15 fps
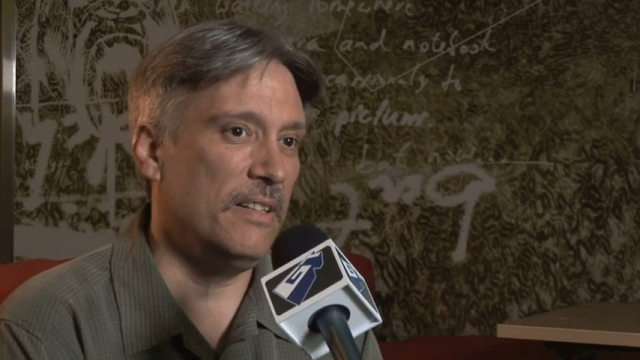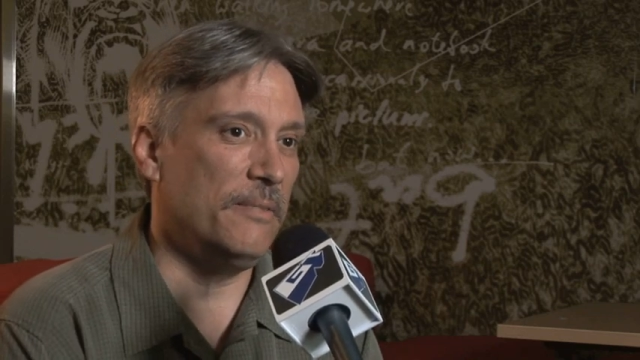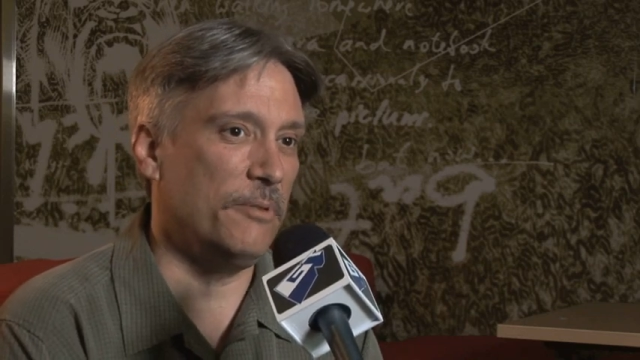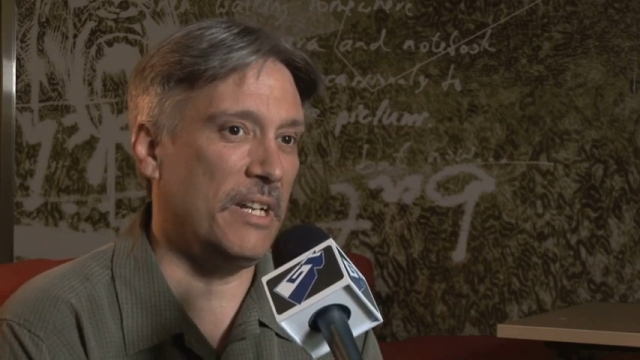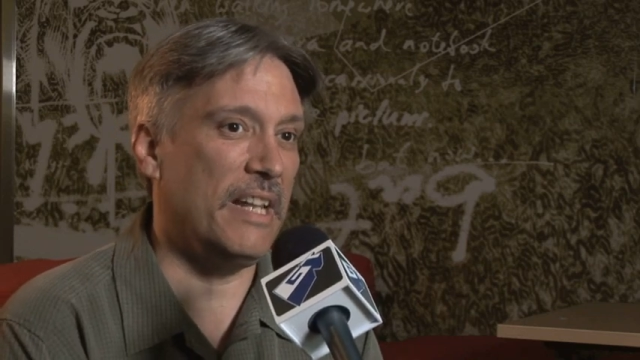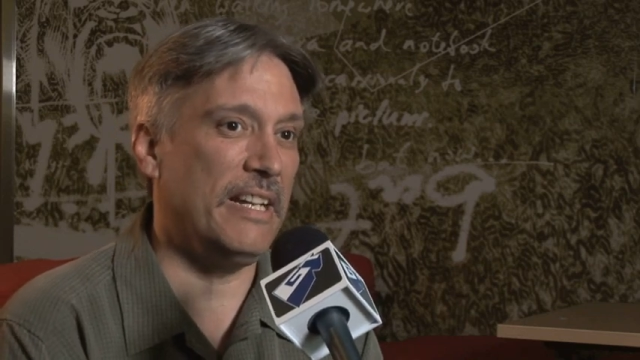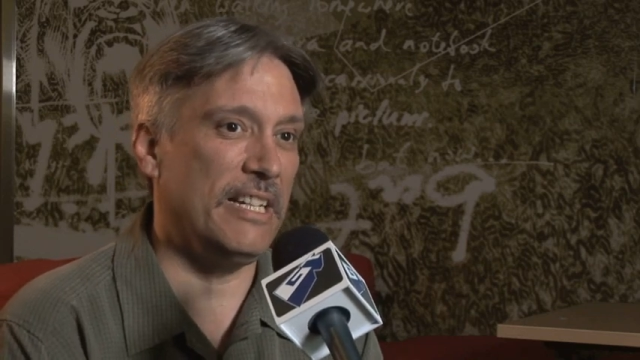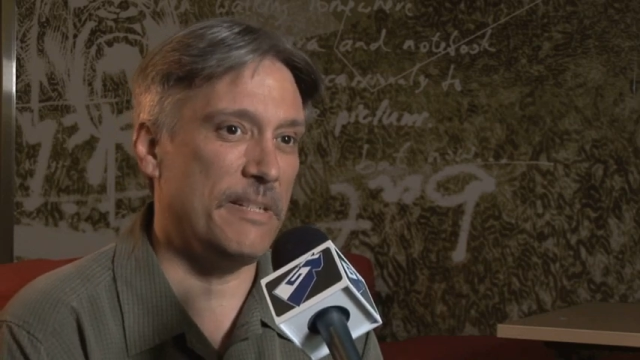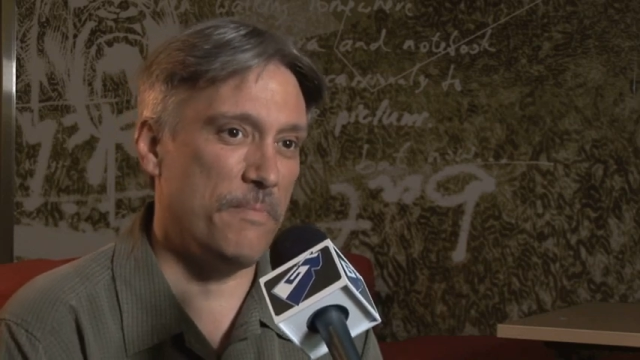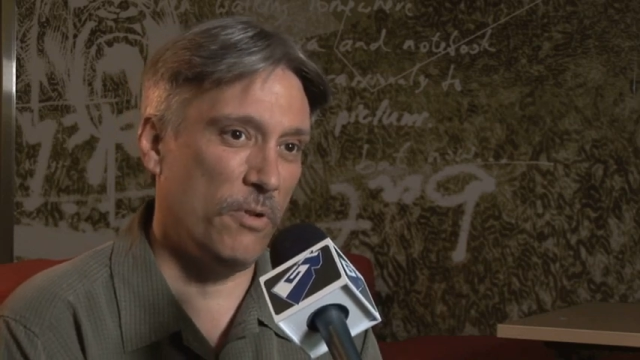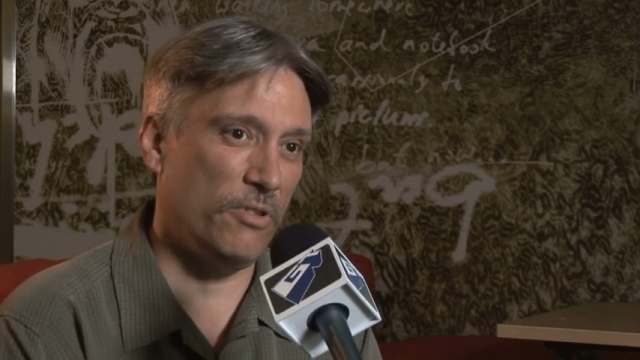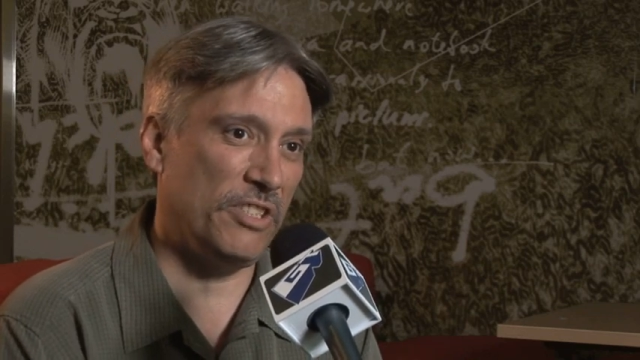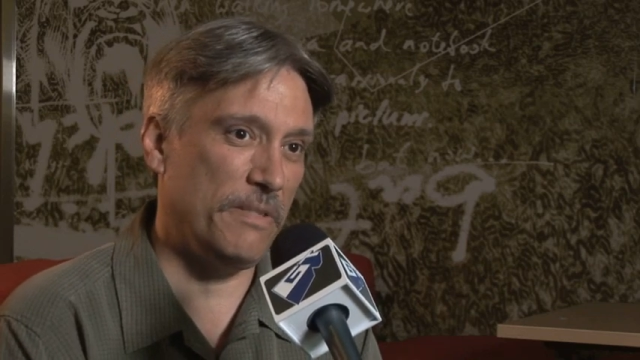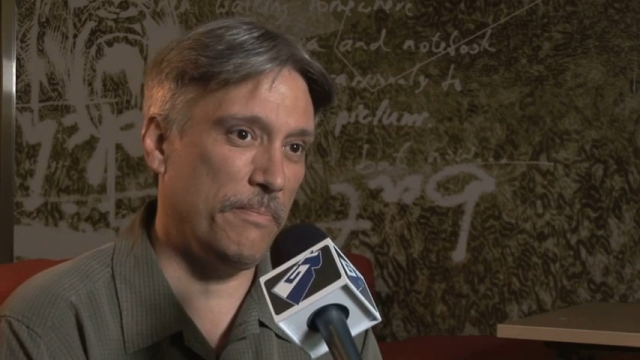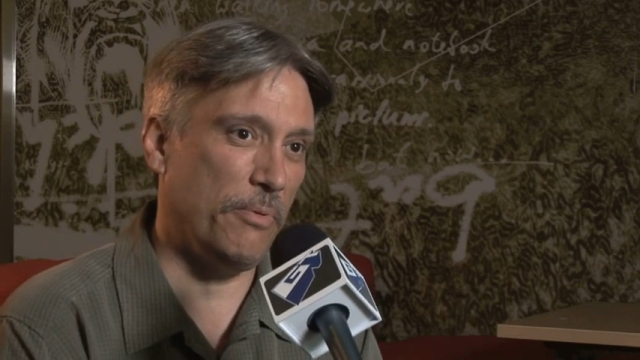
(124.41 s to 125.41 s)
What I think is
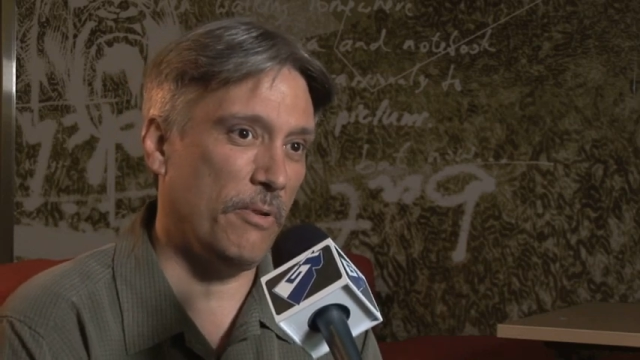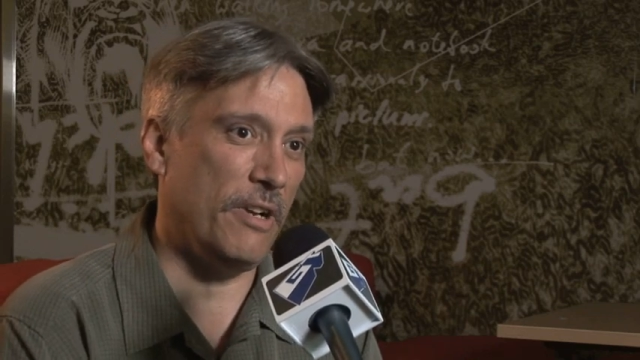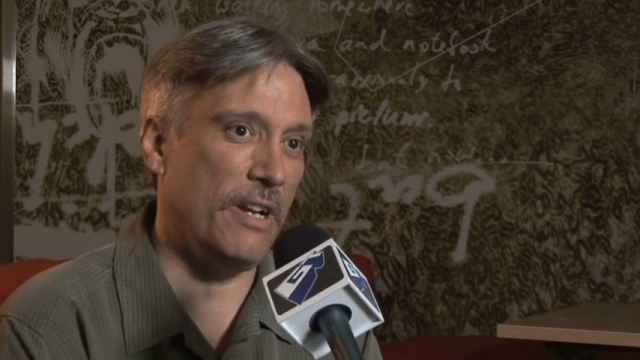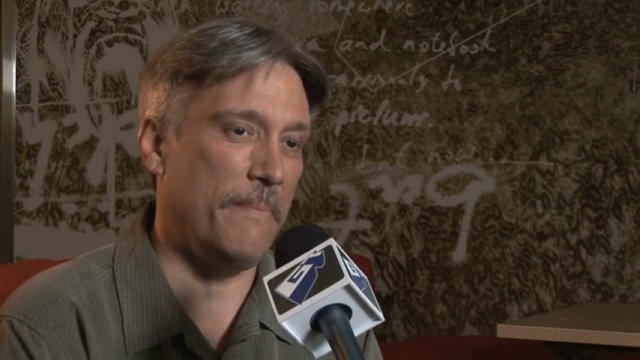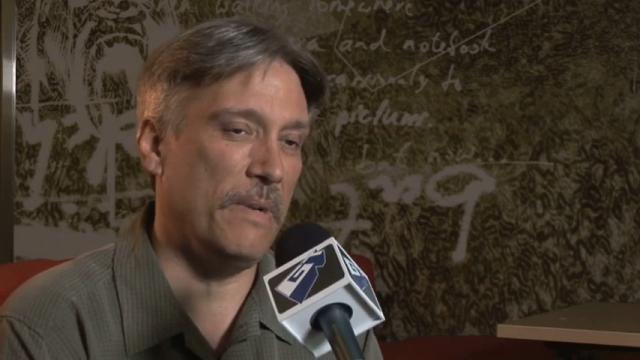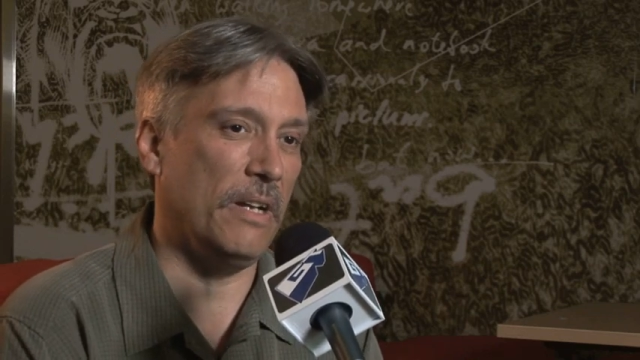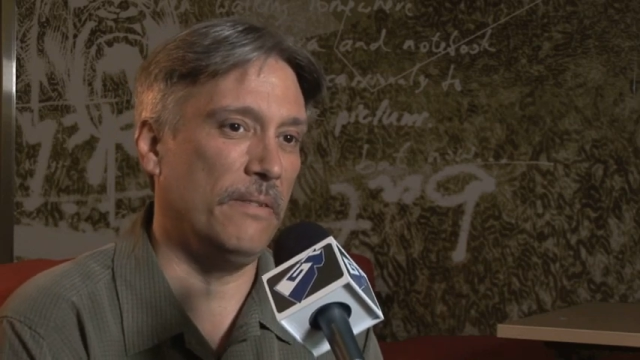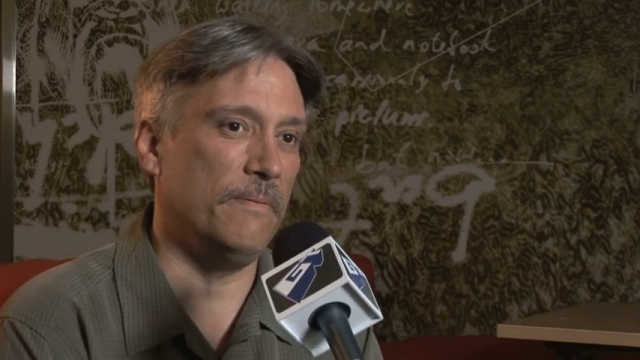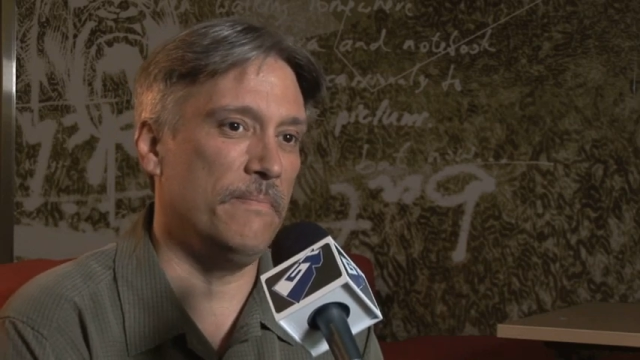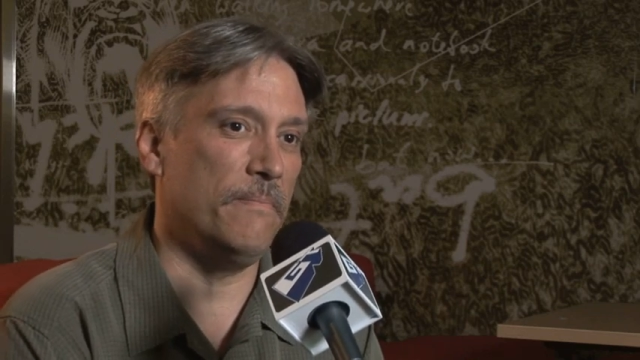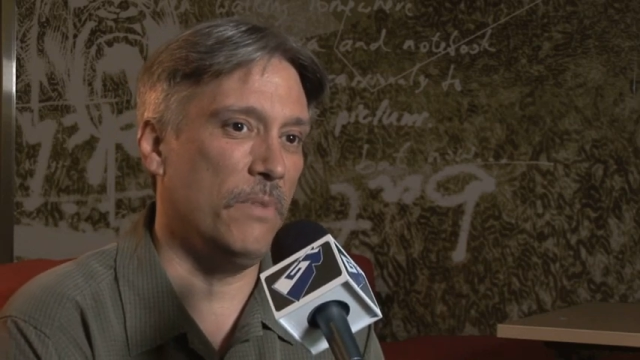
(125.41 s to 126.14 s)
most important about